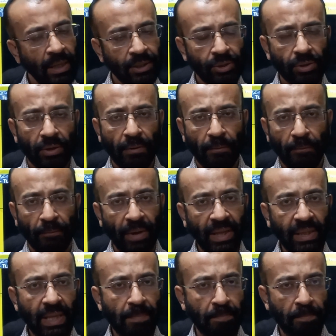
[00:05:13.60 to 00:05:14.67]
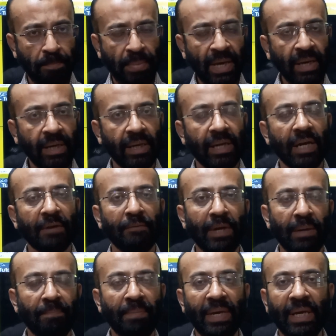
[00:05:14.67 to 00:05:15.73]
So when the pink color
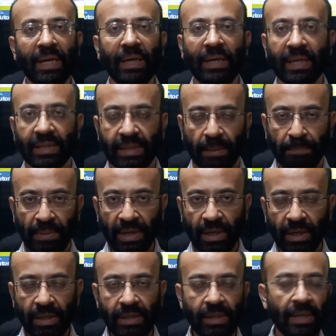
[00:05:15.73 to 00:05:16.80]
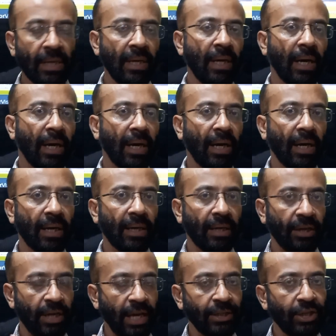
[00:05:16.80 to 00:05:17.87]
will be disappeared,
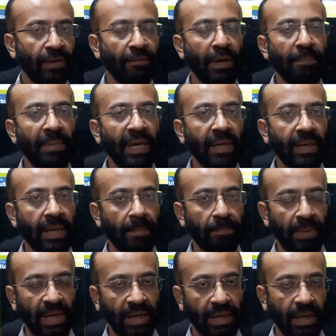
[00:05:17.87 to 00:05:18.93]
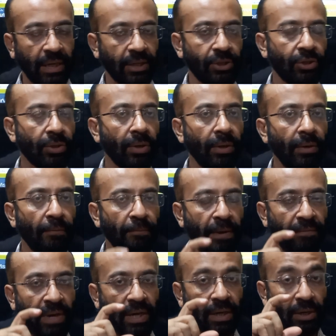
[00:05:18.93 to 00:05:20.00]
reaction will be completed. So
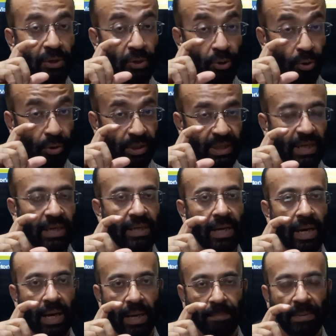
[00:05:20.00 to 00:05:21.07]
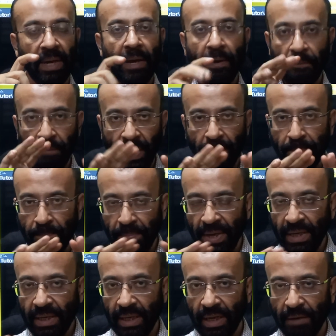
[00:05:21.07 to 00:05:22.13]
we will note the time when
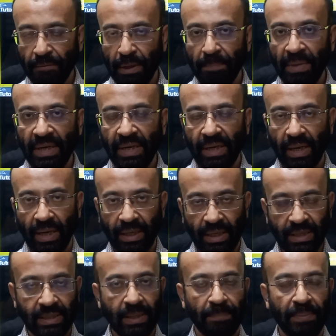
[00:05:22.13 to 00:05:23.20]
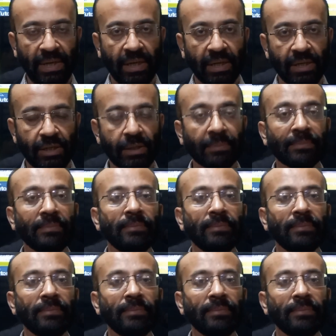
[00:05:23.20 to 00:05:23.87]
pink color will be disappeared.